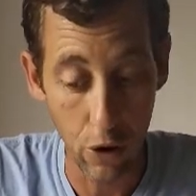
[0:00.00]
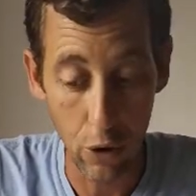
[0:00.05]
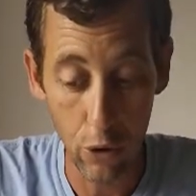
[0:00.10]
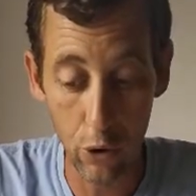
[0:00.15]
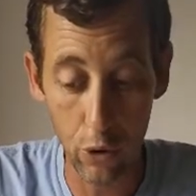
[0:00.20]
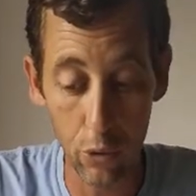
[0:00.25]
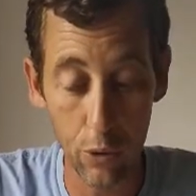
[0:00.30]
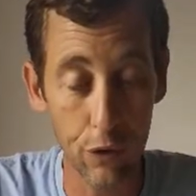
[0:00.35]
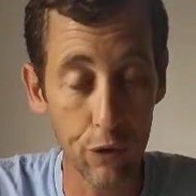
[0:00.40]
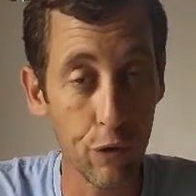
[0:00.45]

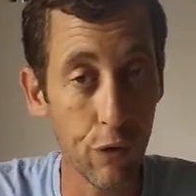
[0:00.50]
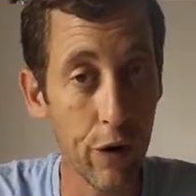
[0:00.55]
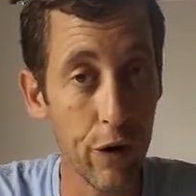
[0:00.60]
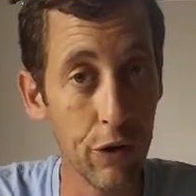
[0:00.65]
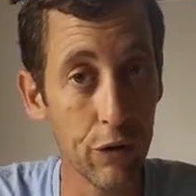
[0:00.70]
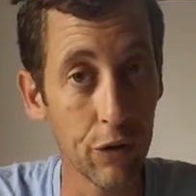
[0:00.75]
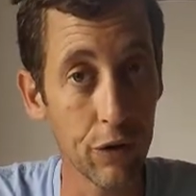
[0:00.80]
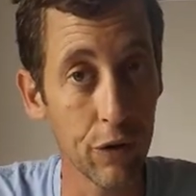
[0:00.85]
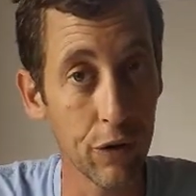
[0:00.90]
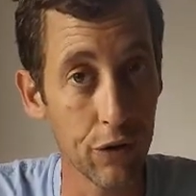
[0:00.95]
Who is
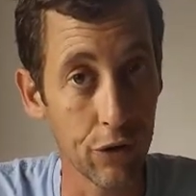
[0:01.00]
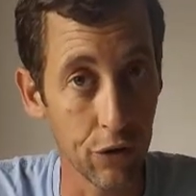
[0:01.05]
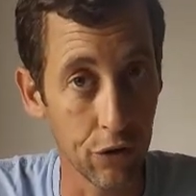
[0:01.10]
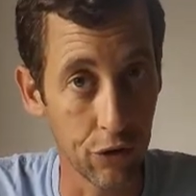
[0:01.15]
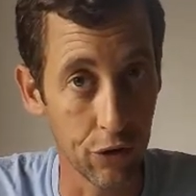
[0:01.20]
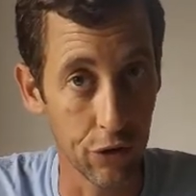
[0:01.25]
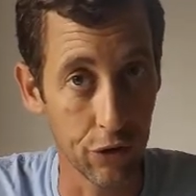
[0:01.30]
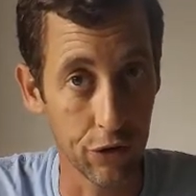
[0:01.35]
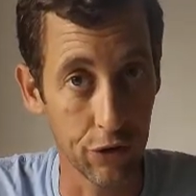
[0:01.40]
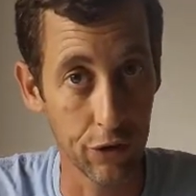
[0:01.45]
friends with the
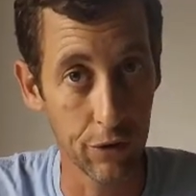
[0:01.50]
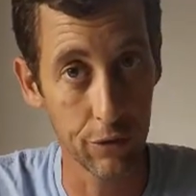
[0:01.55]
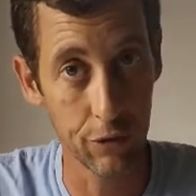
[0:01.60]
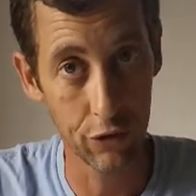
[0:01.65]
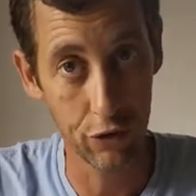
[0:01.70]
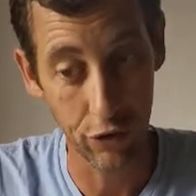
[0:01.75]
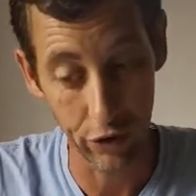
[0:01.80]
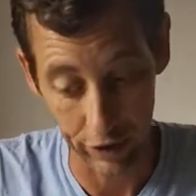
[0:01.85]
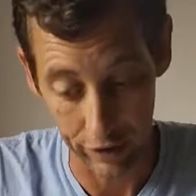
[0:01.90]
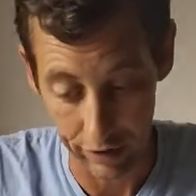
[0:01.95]
citrus
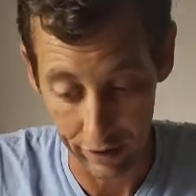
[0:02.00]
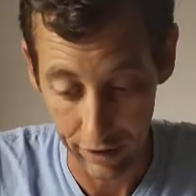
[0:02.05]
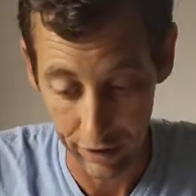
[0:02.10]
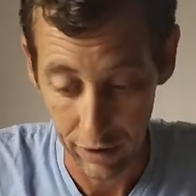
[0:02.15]
tree?